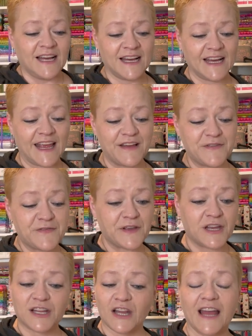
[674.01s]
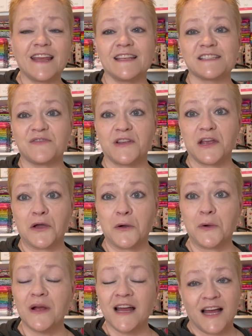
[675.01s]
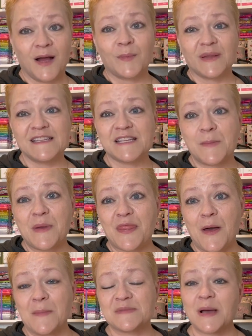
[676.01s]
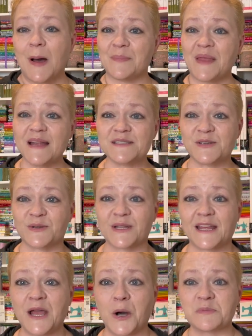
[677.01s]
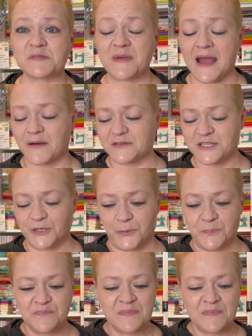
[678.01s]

if you like this video, please give me a thumbs up. That certainly helps me out too.